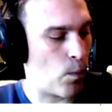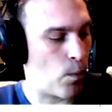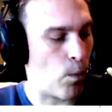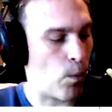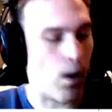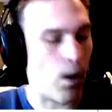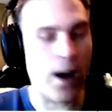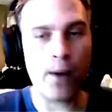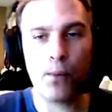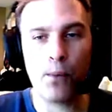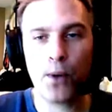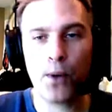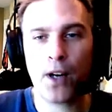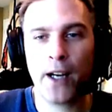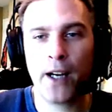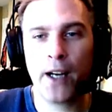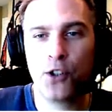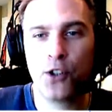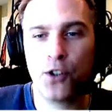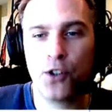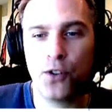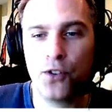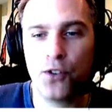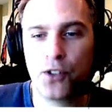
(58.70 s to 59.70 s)
why would I
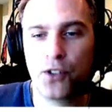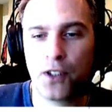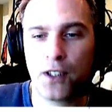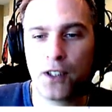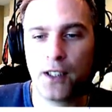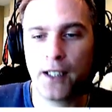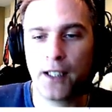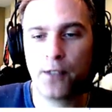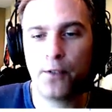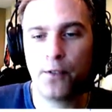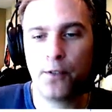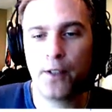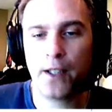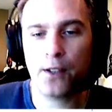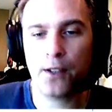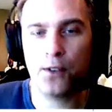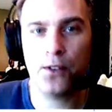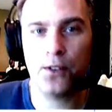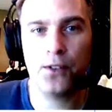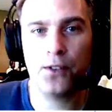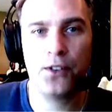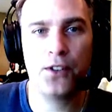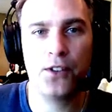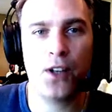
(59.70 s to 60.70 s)
choose
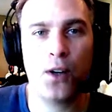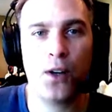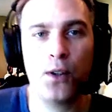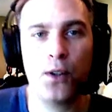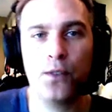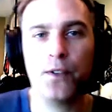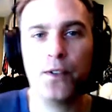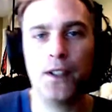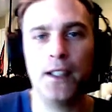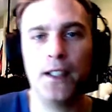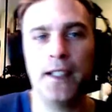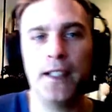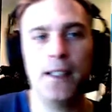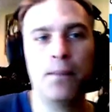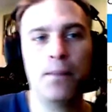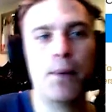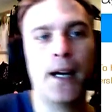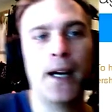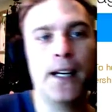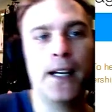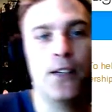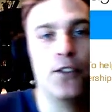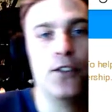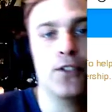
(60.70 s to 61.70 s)
Clickfunnels over
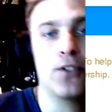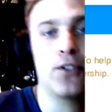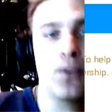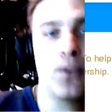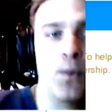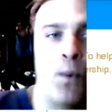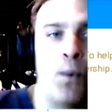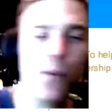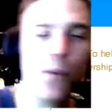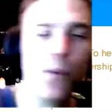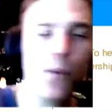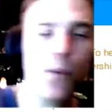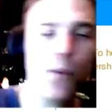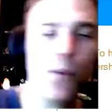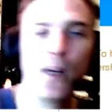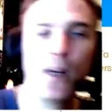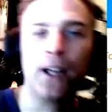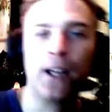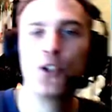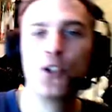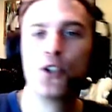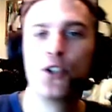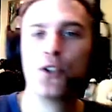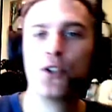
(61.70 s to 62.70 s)
Leadpages, or why would
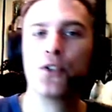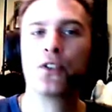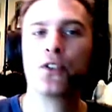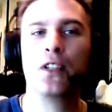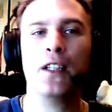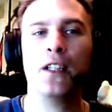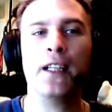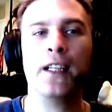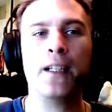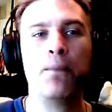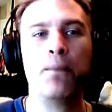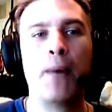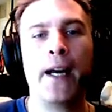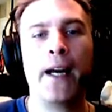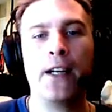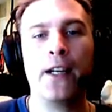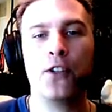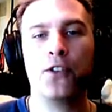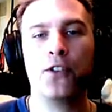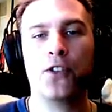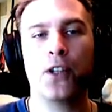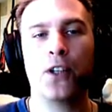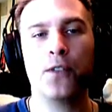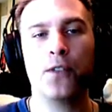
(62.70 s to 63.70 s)
I choose
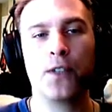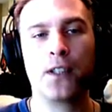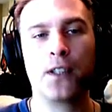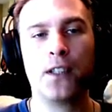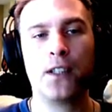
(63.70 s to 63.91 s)
Leadpages over